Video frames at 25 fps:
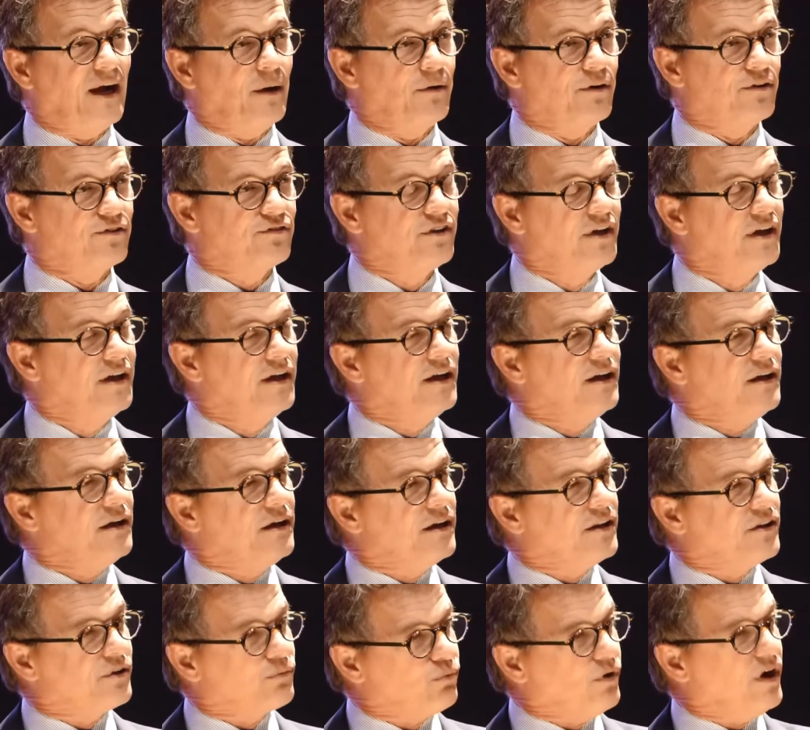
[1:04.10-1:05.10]
hours.
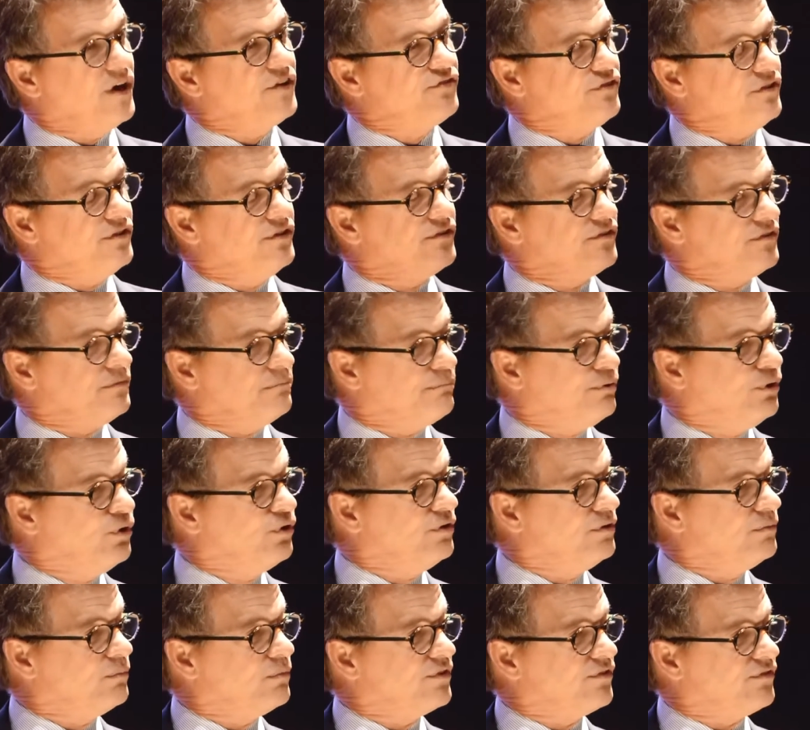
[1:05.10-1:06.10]
The Russians, and
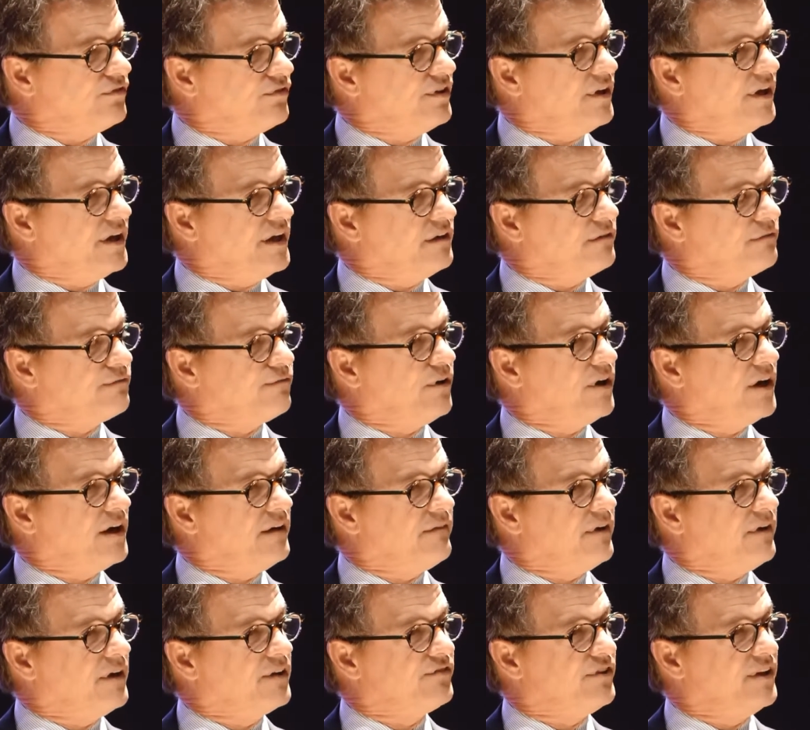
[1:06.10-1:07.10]
Putin was sitting in
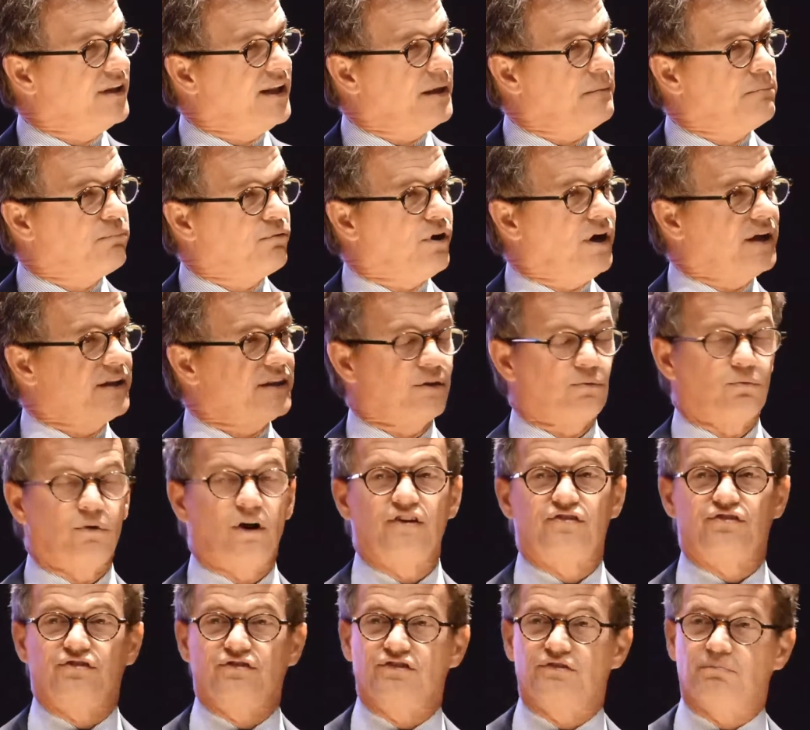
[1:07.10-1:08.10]
front of us, and they brought the
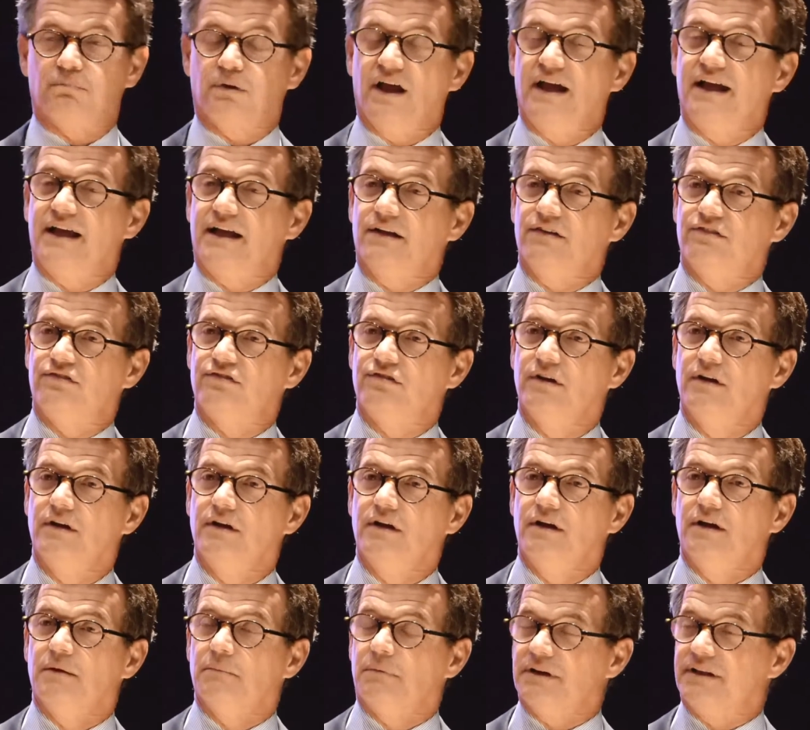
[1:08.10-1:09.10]
Russians blankets,
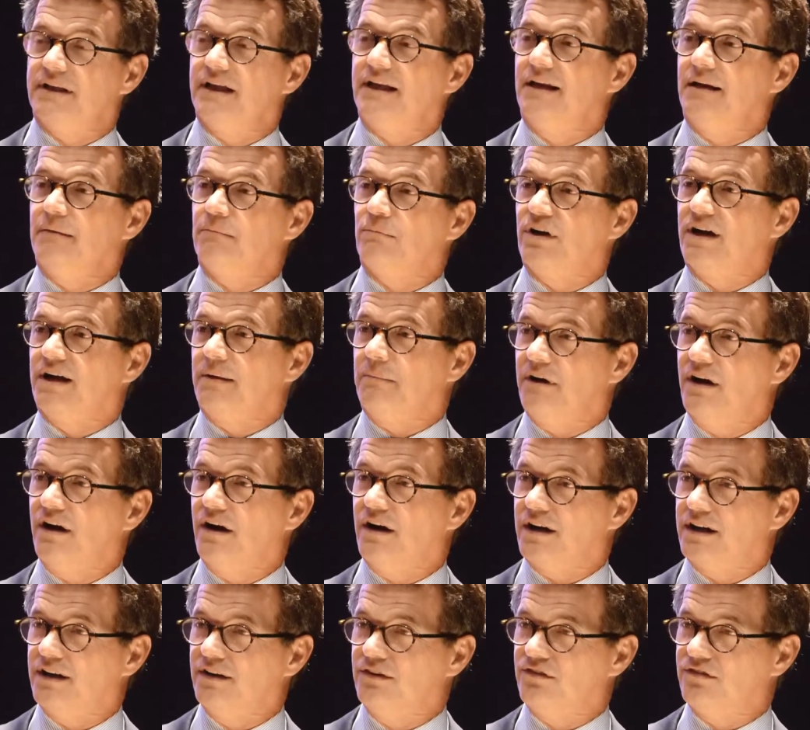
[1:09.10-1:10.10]
but they didn't bring
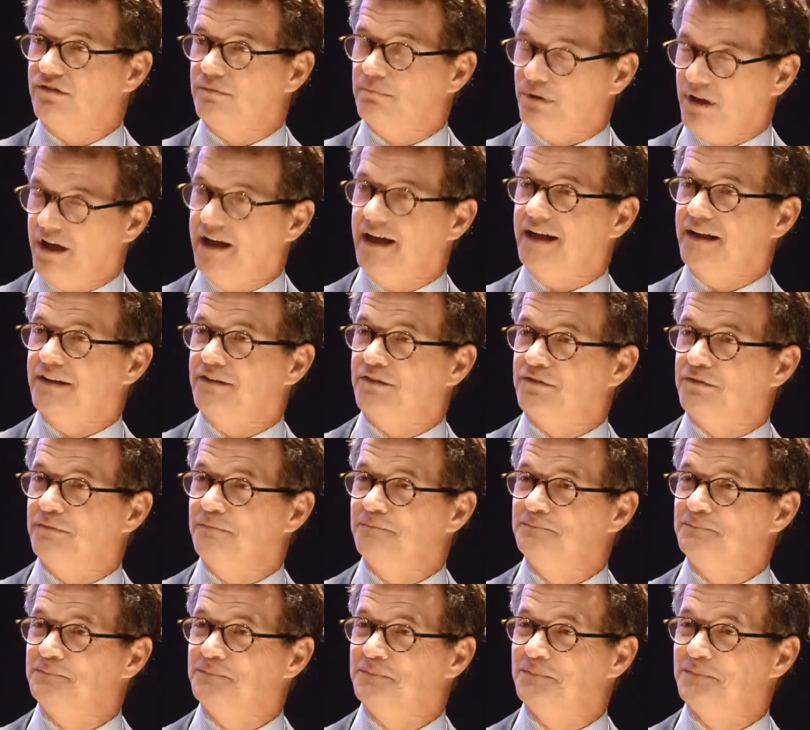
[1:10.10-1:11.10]
Americans blankets.